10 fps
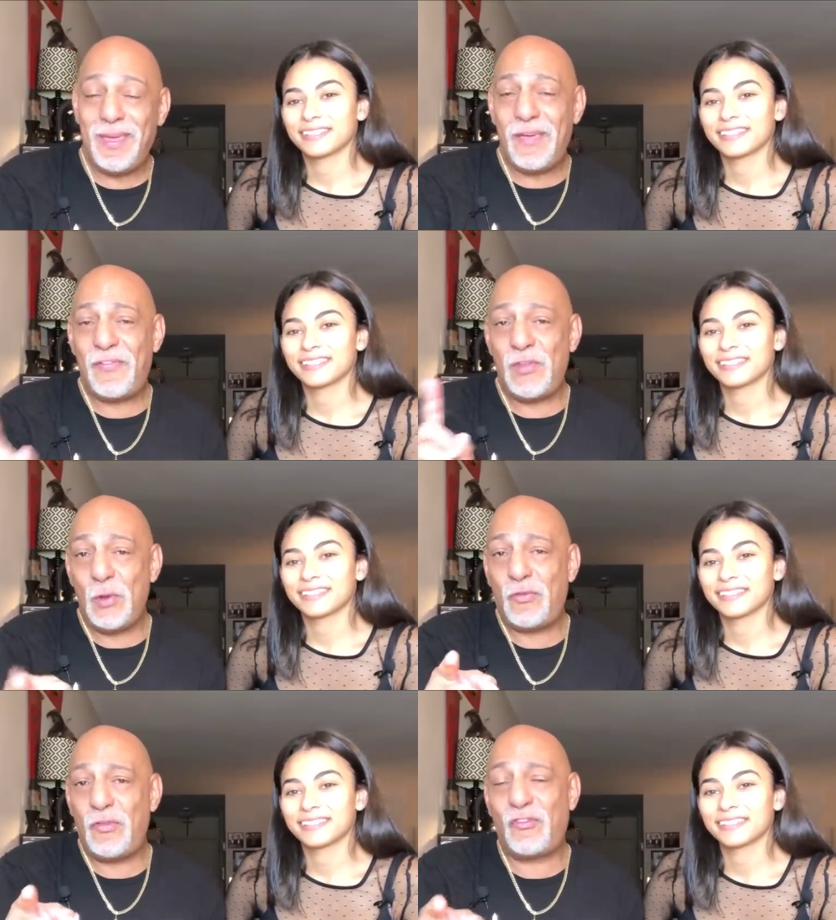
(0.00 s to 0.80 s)
Speaker 1: If you're
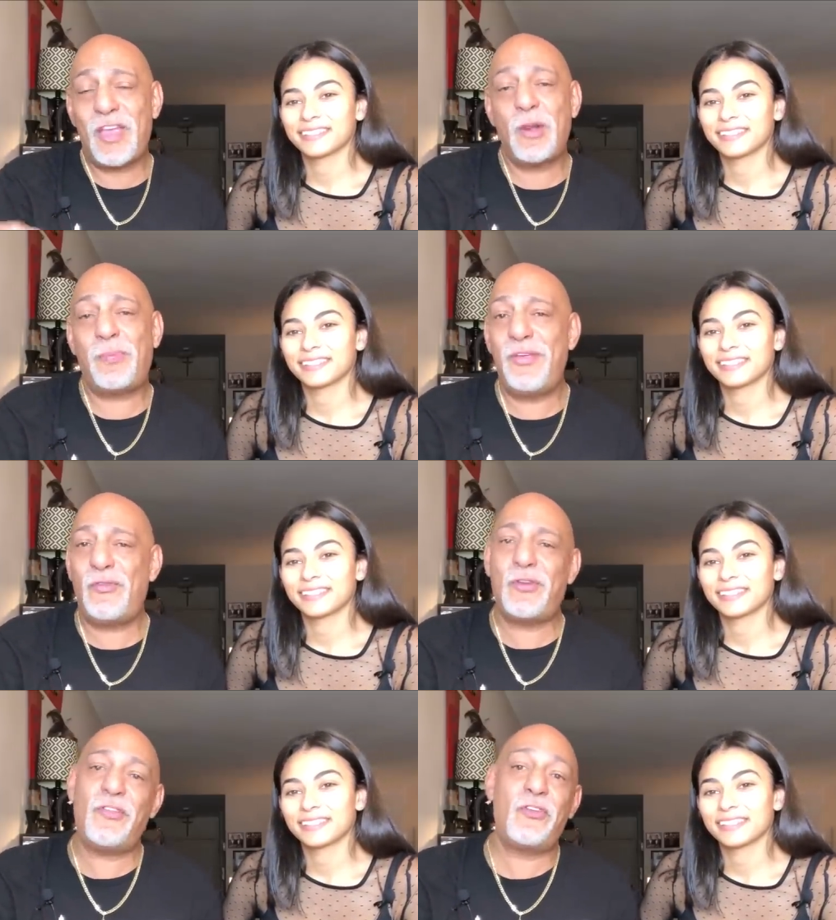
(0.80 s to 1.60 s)
new to this channel, please
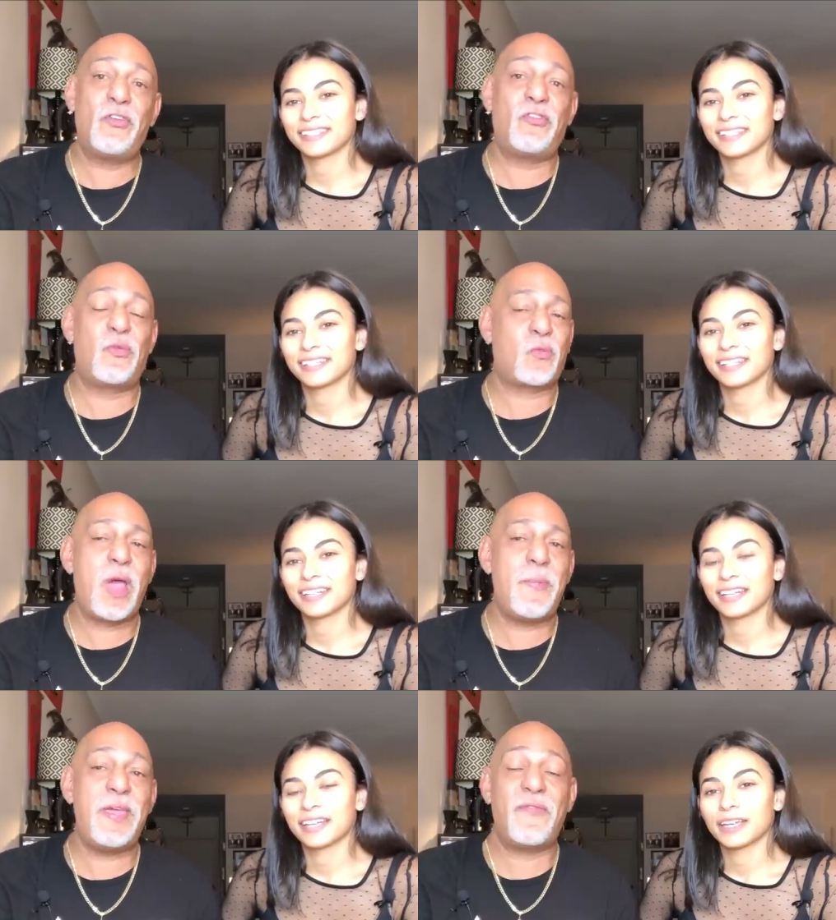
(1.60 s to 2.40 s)
do consider
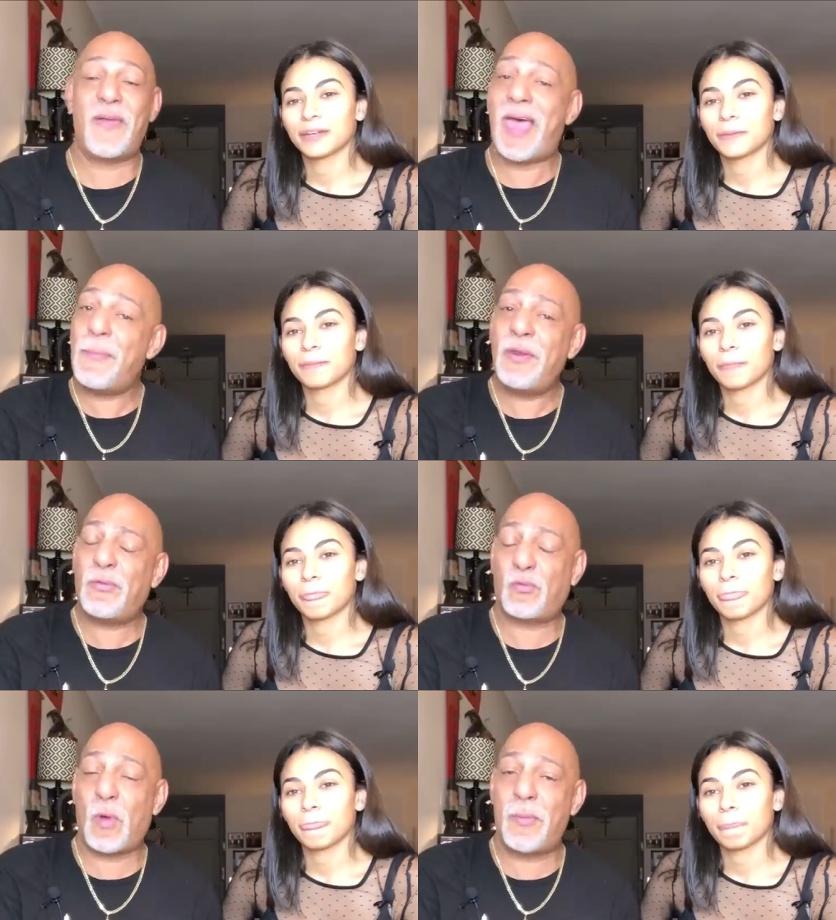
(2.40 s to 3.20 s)
subscribing. If you haven't been a
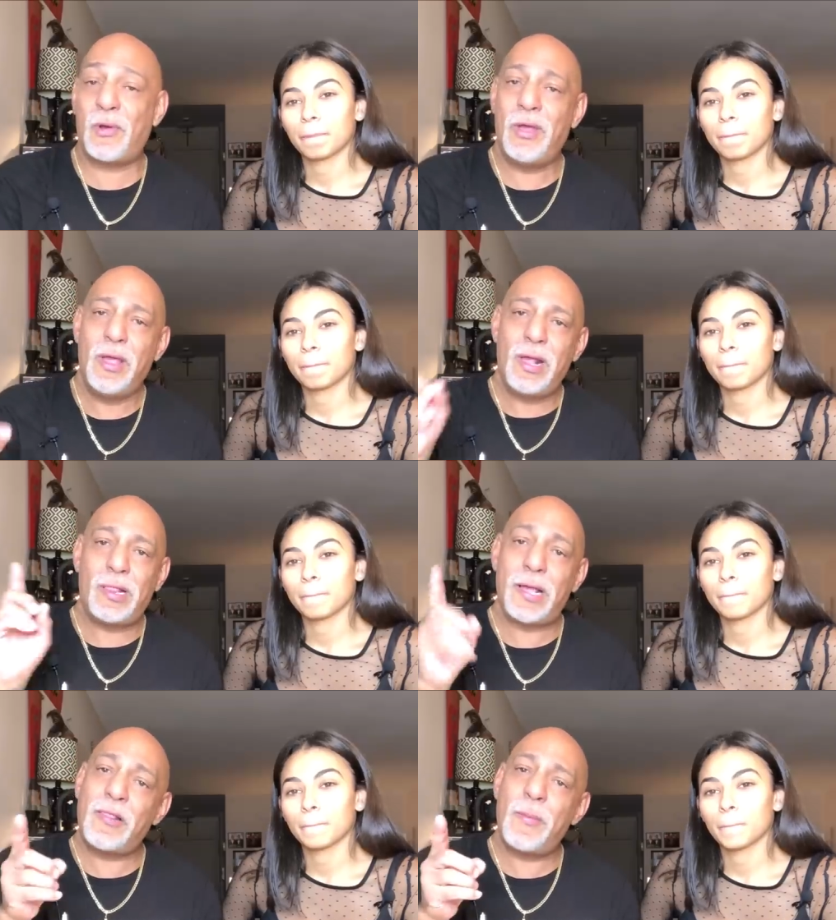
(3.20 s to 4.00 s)
subscriber,
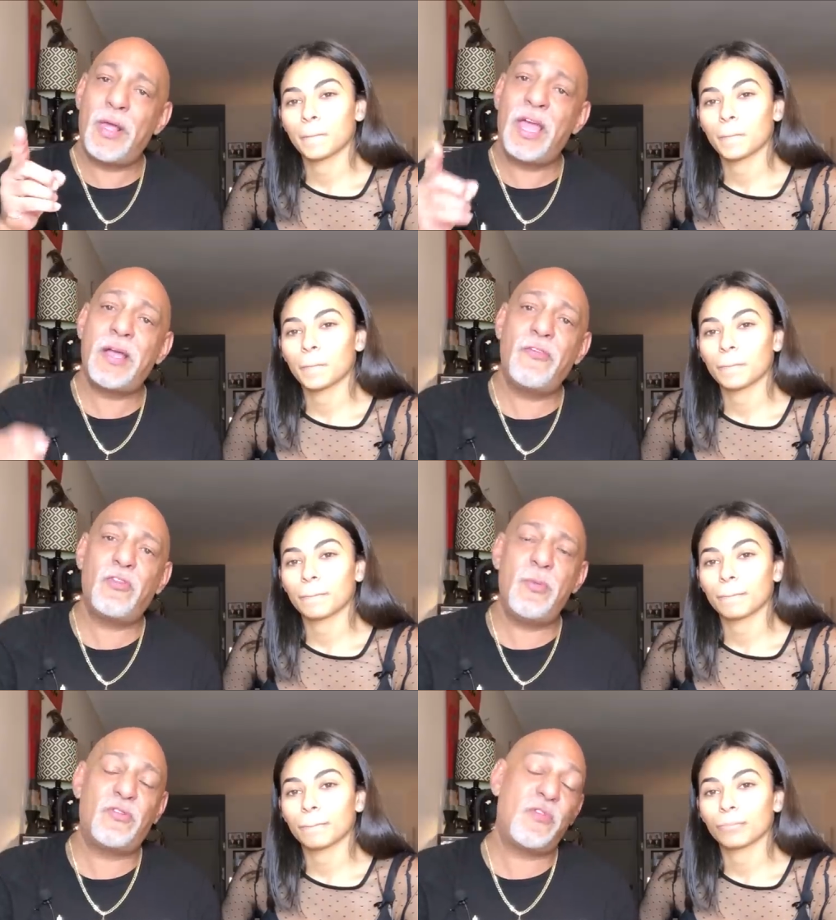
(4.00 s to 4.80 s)
click on the bell icon so
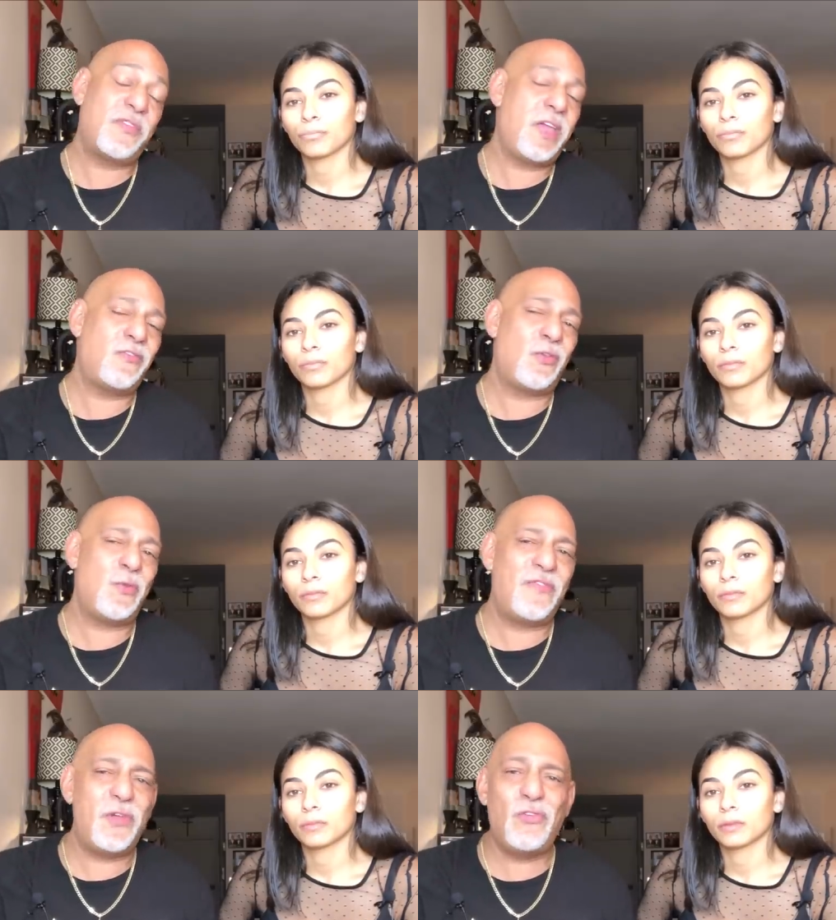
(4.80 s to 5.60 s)
you miss notifications on
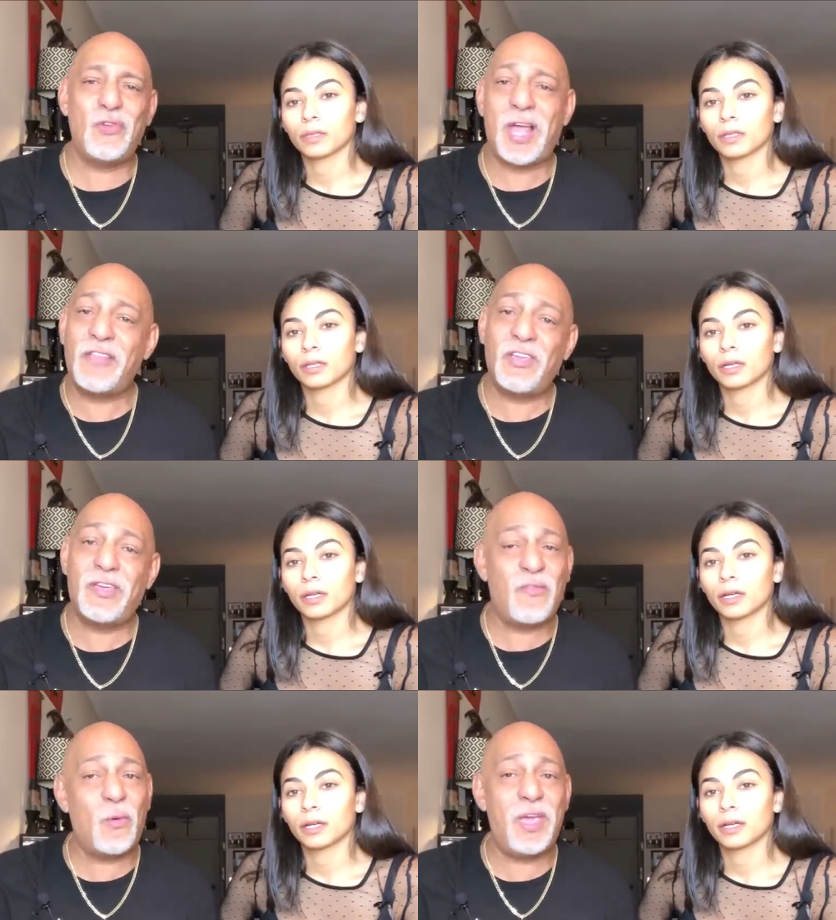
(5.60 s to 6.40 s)
the reviews, the content
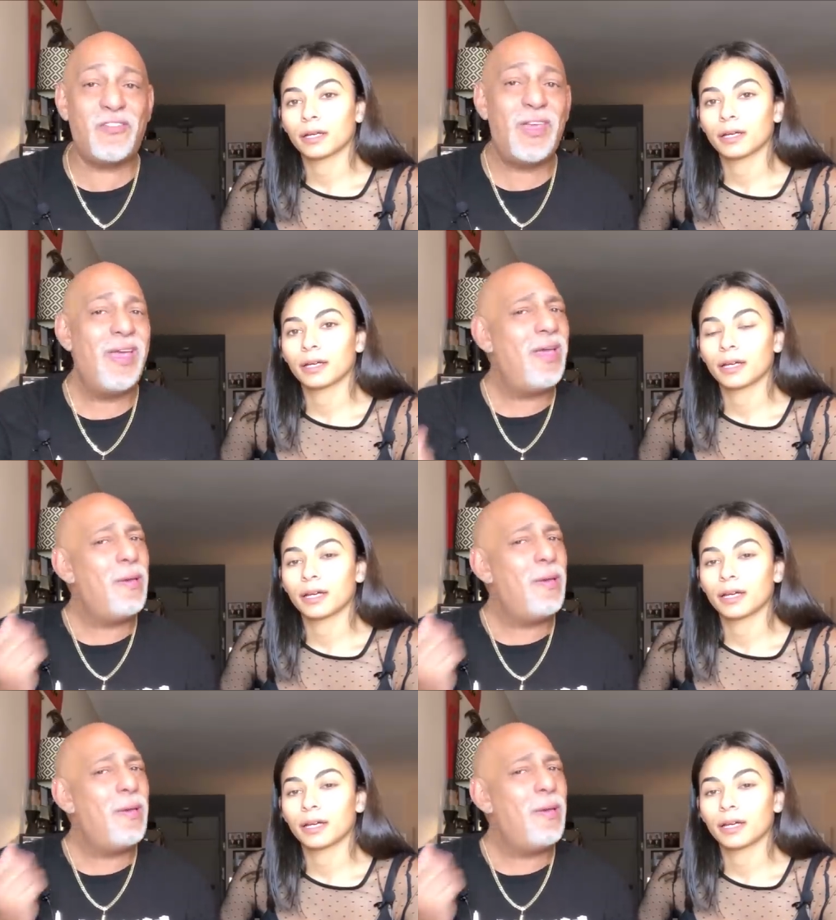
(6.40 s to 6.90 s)
giveaways,